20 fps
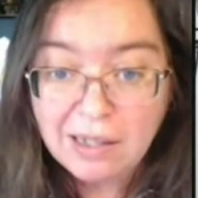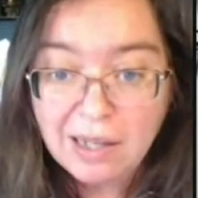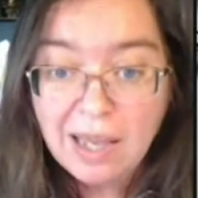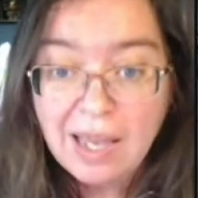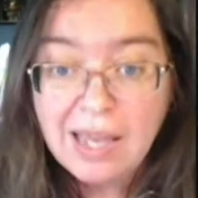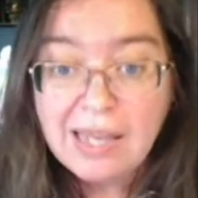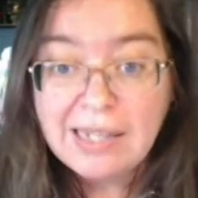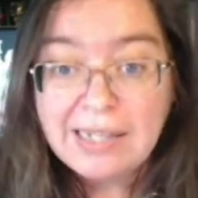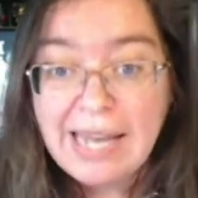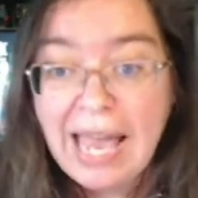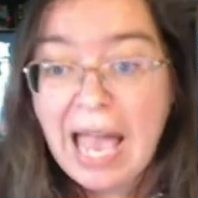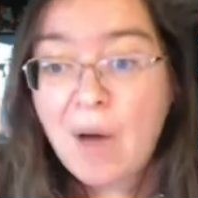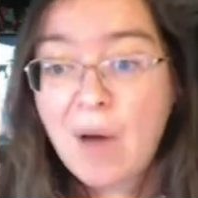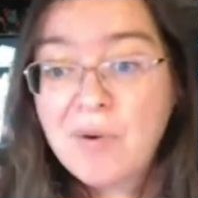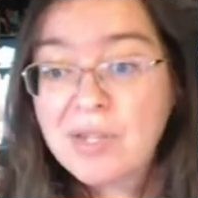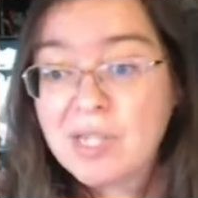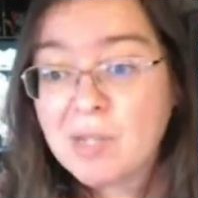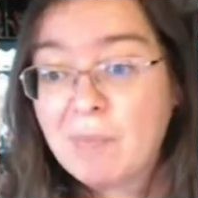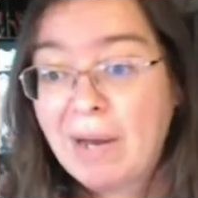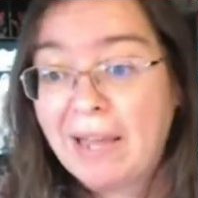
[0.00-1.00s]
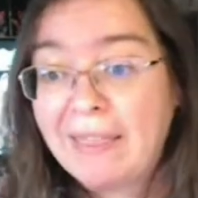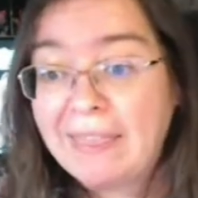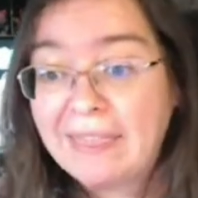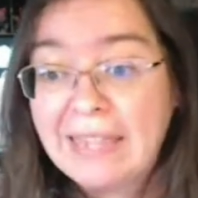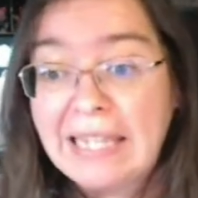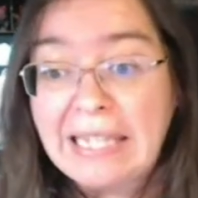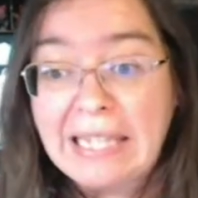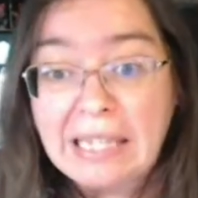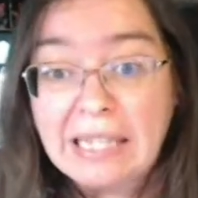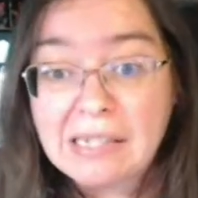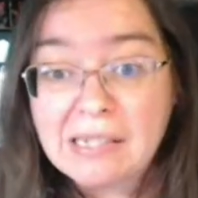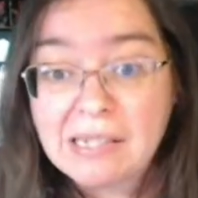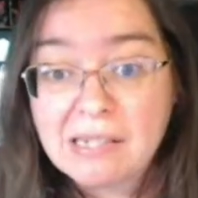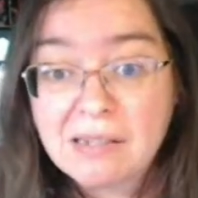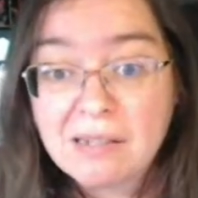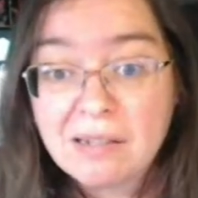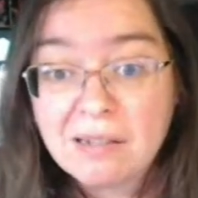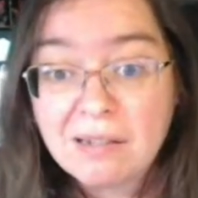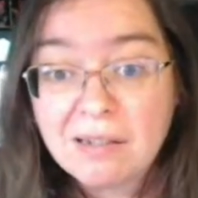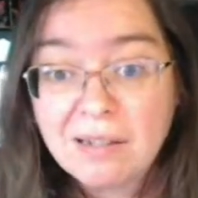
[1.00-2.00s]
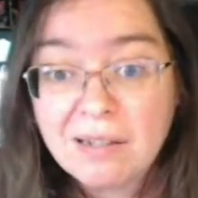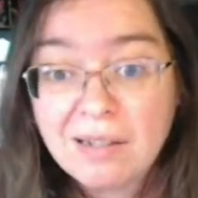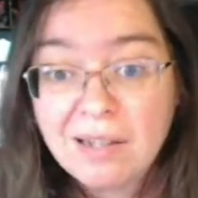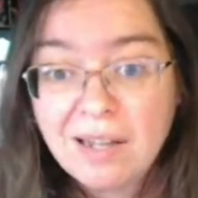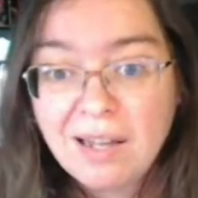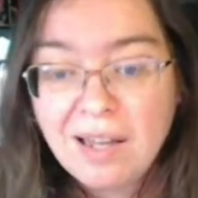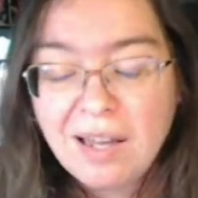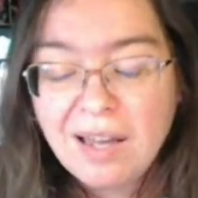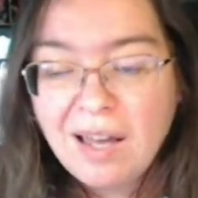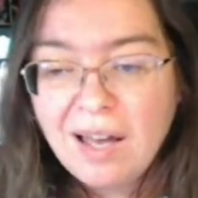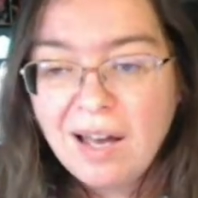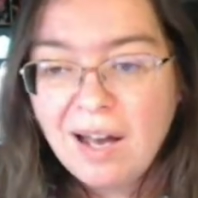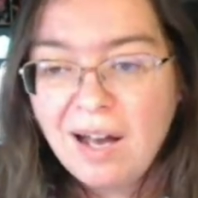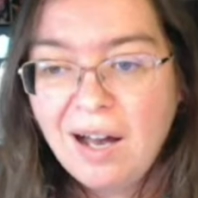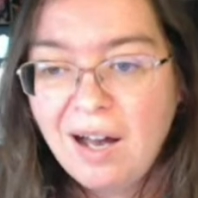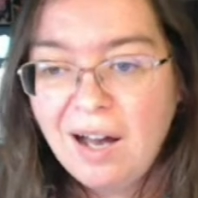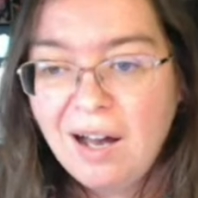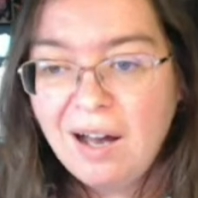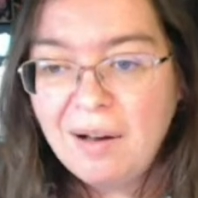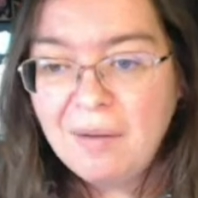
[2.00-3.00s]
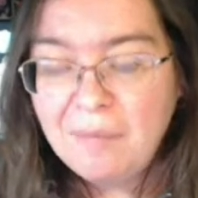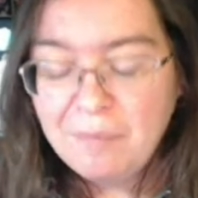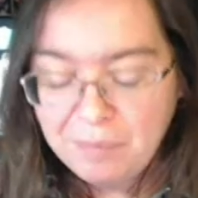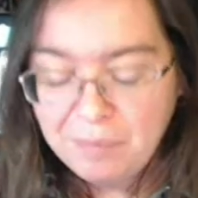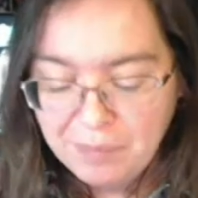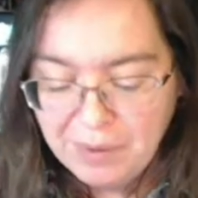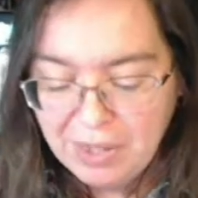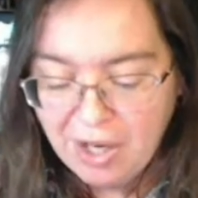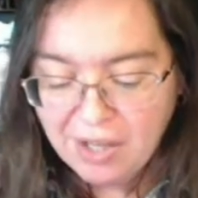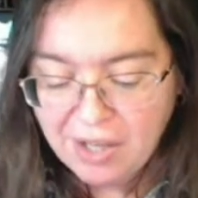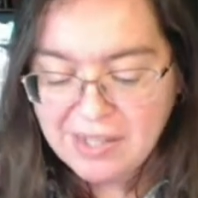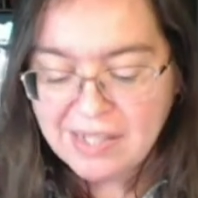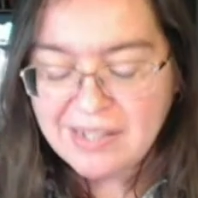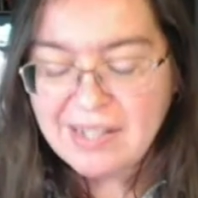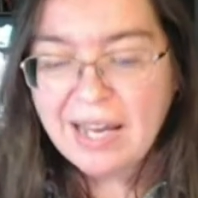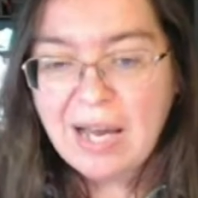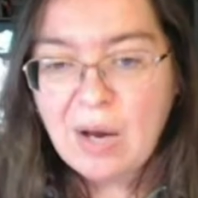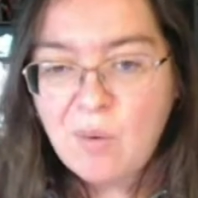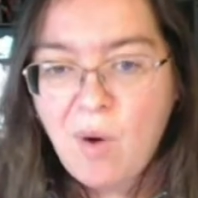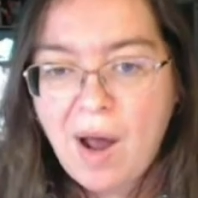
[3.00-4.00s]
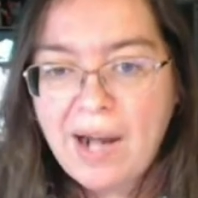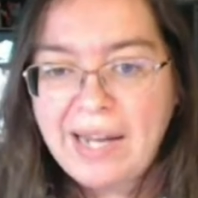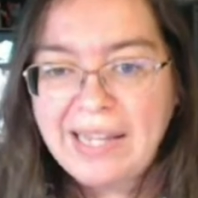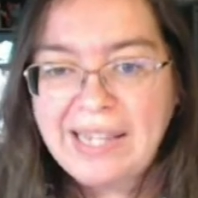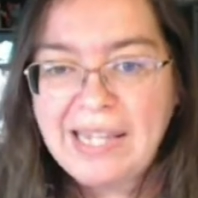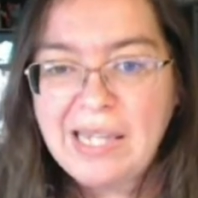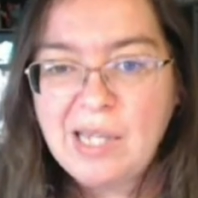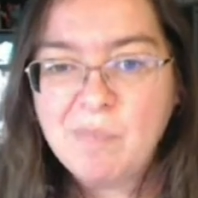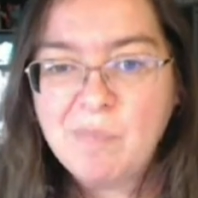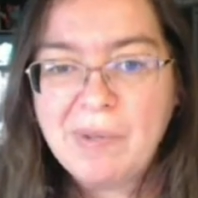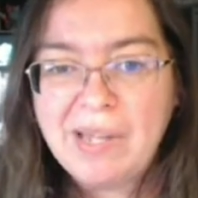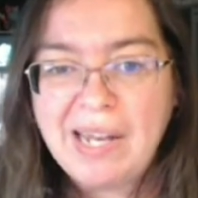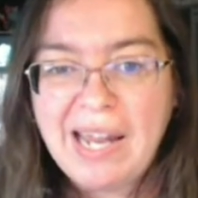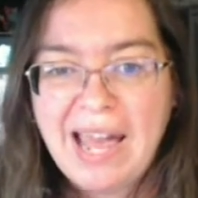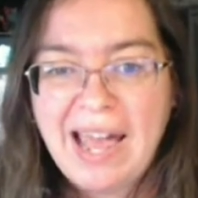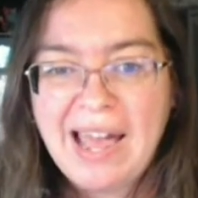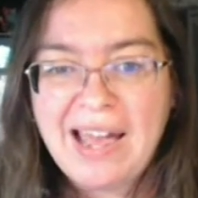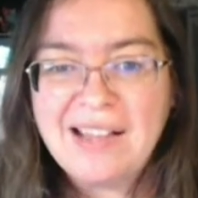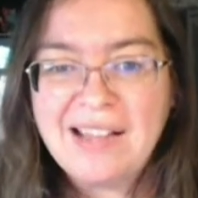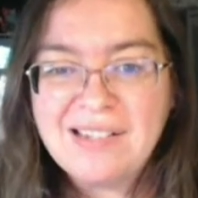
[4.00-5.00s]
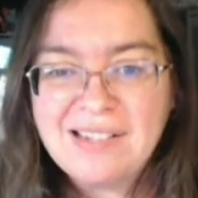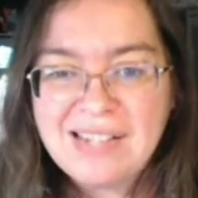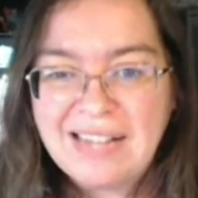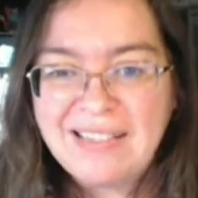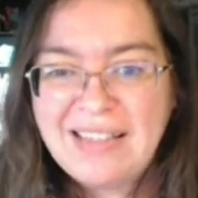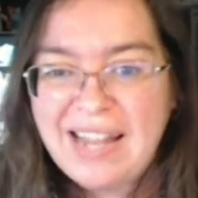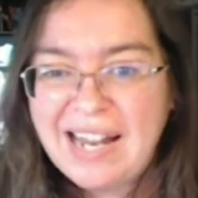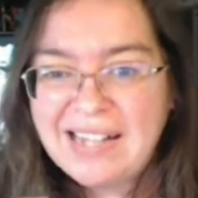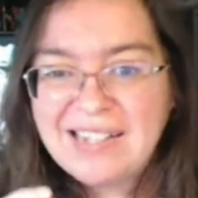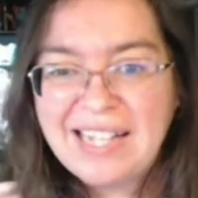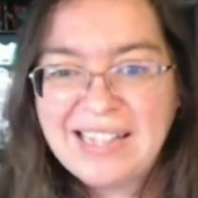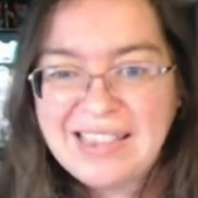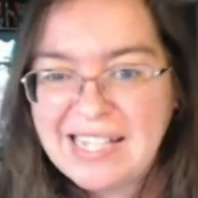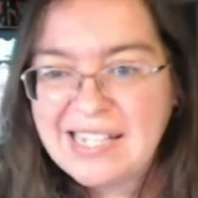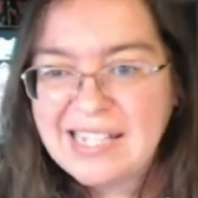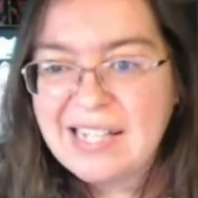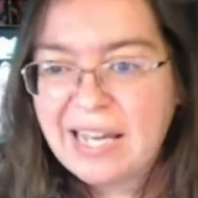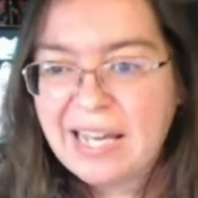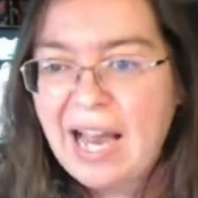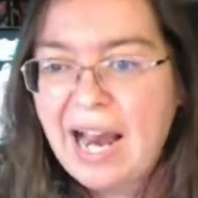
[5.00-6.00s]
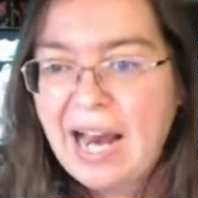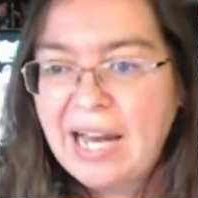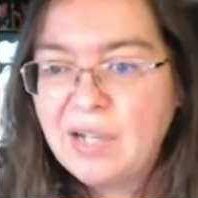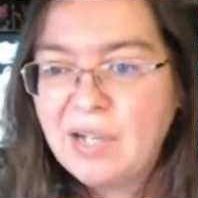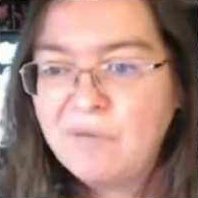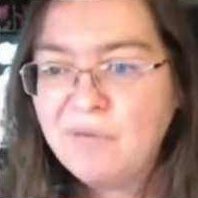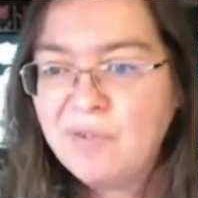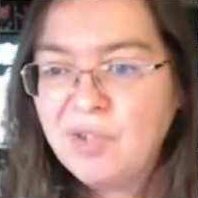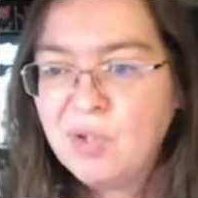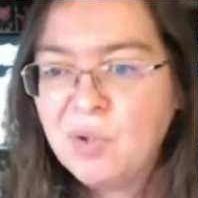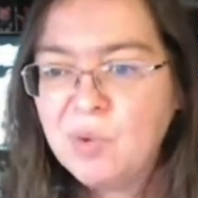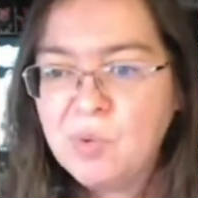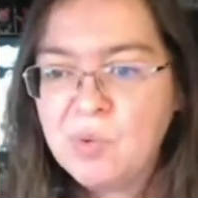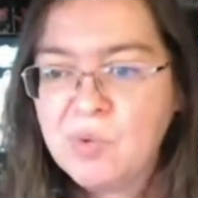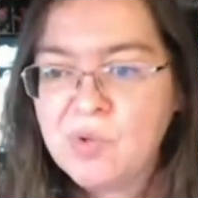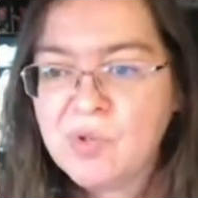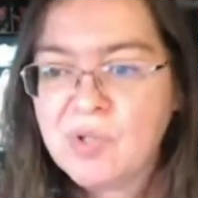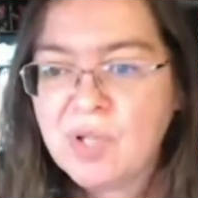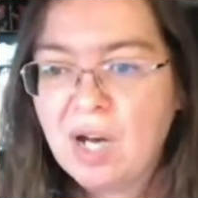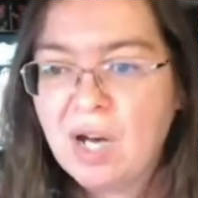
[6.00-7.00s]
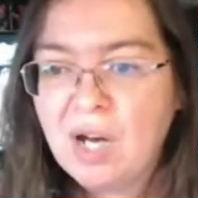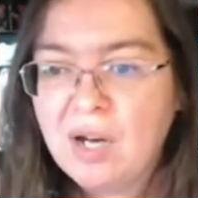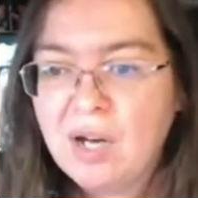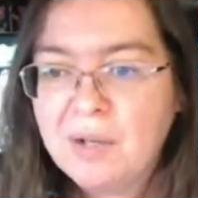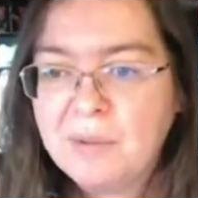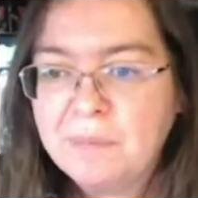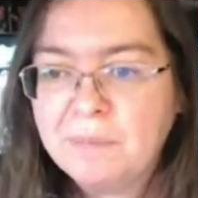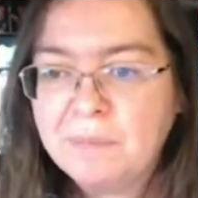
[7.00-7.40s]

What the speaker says: Now it's my thickest. Because it's like, I want to keep it as, and then it's like this, I kind of use, RJ's